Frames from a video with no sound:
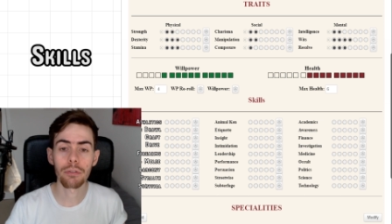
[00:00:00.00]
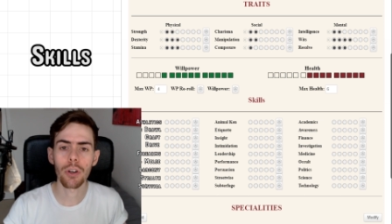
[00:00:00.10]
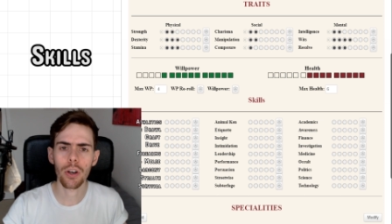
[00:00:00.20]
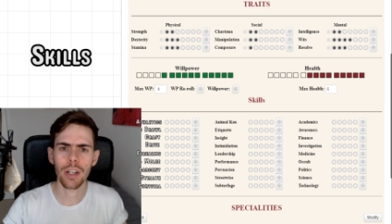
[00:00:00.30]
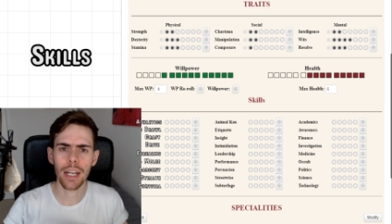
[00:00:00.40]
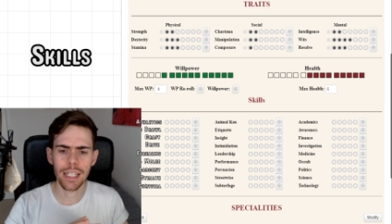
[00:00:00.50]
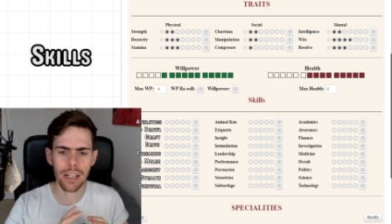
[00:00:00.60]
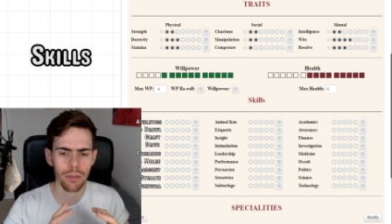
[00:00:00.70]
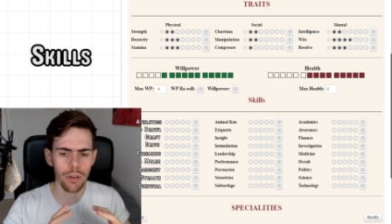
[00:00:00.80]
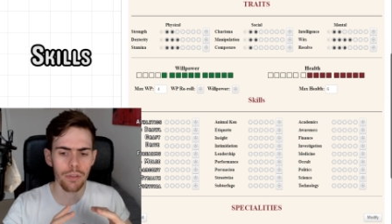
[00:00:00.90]
you've got an
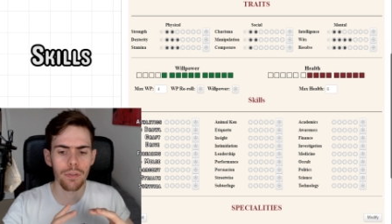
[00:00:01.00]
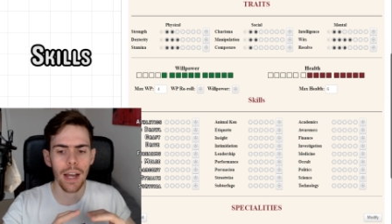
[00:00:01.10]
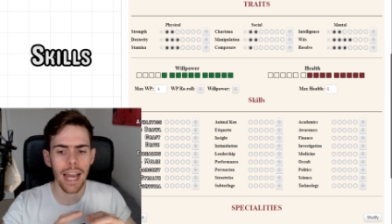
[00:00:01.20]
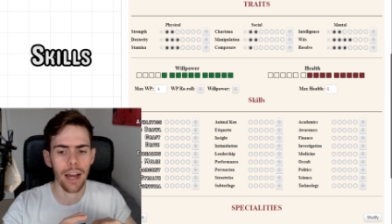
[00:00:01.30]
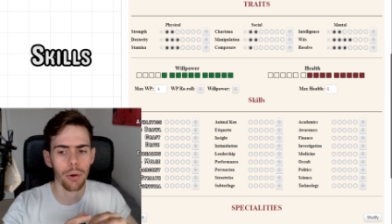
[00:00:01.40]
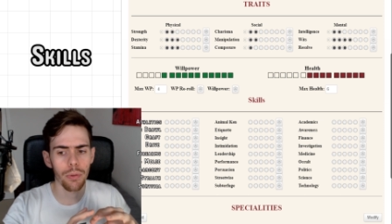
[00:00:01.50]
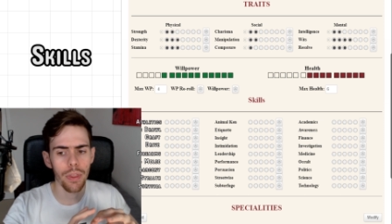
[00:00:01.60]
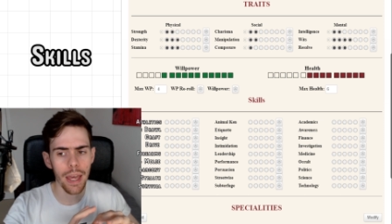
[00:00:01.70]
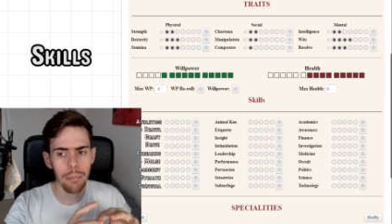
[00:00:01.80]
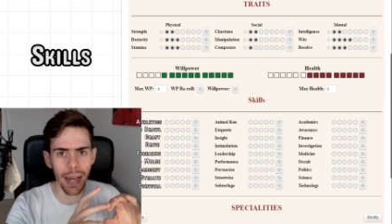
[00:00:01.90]
idea of how
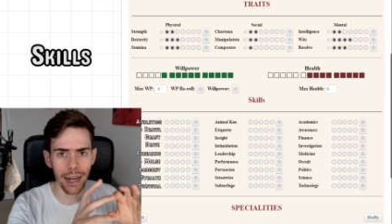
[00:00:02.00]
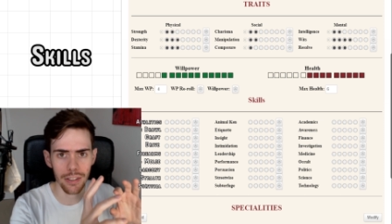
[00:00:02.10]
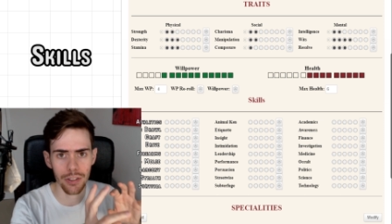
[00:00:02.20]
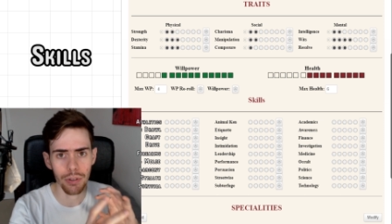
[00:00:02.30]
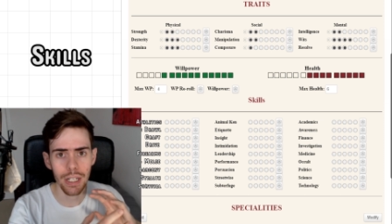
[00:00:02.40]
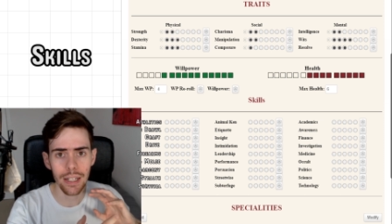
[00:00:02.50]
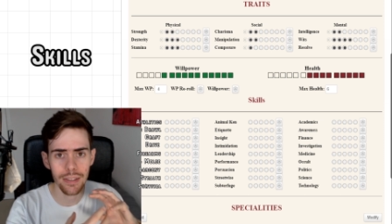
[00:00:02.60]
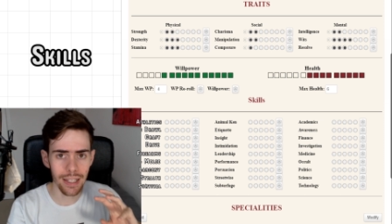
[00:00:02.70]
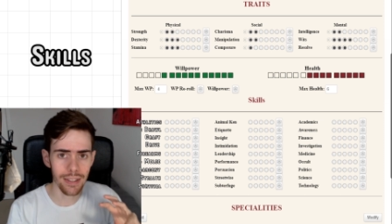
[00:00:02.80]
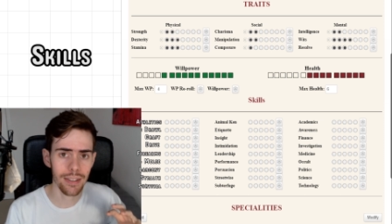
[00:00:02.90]
their backstory
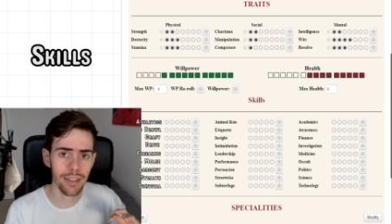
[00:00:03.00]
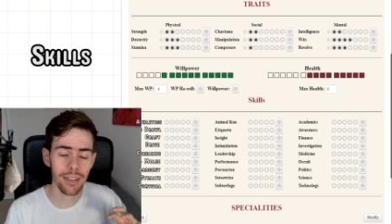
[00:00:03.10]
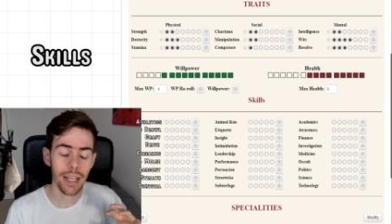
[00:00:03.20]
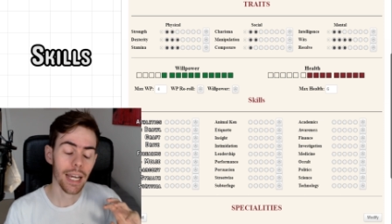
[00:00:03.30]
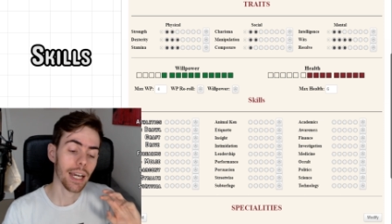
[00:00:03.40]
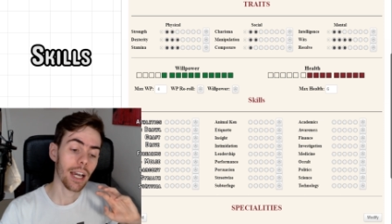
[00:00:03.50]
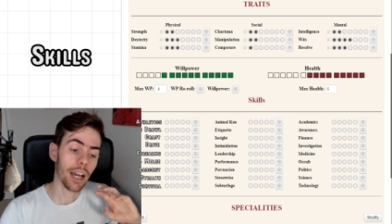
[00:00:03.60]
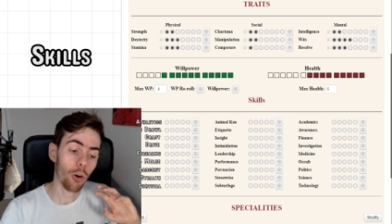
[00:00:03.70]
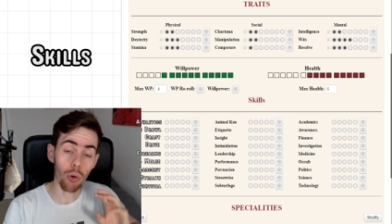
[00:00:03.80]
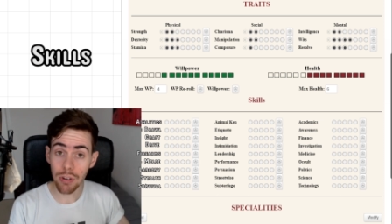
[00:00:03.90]
exists
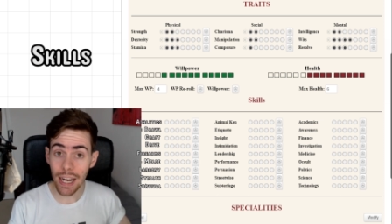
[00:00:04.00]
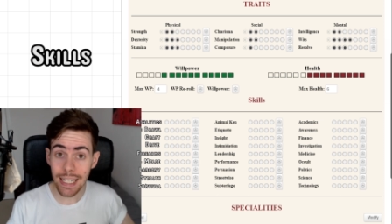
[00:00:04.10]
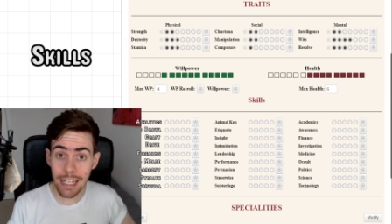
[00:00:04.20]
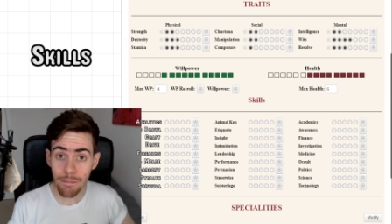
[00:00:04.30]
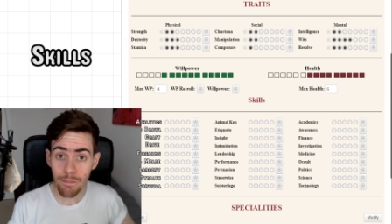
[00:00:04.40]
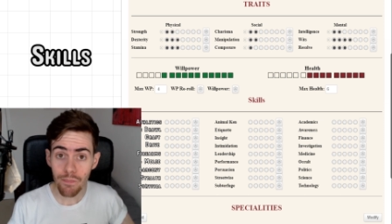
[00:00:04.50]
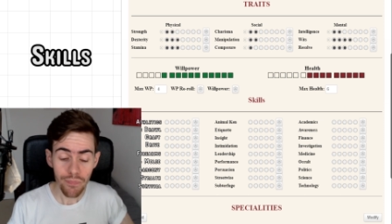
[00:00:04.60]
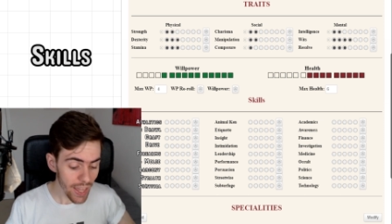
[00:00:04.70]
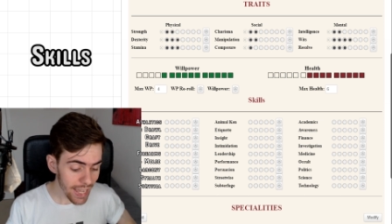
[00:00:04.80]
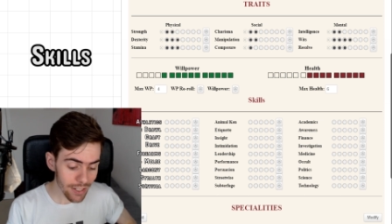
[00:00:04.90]
already,
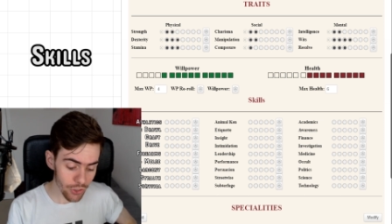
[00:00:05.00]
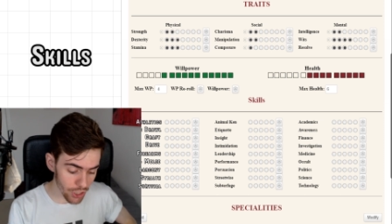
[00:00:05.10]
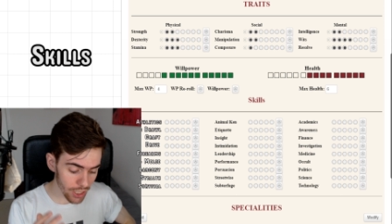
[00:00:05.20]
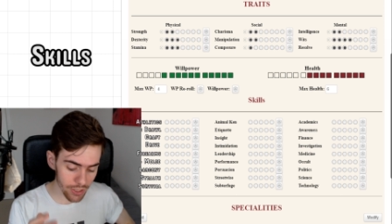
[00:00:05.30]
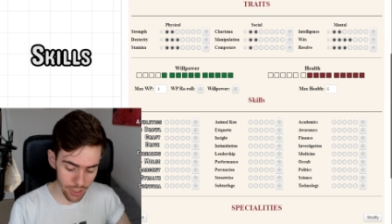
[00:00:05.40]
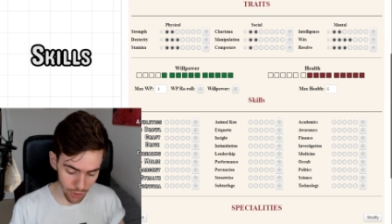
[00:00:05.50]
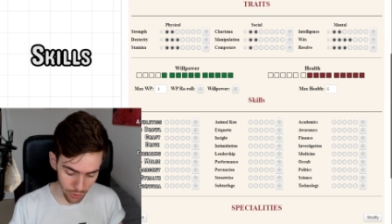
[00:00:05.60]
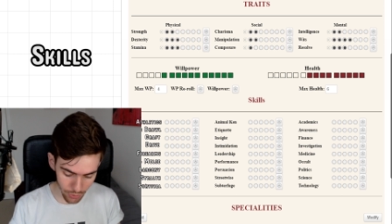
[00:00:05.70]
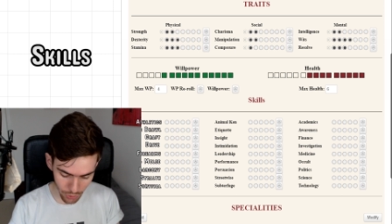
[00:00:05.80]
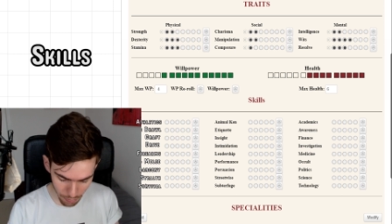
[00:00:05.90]
then just
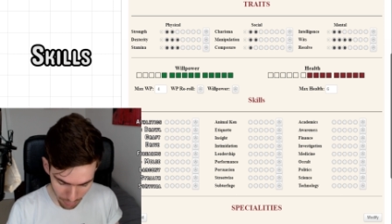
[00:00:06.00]
go to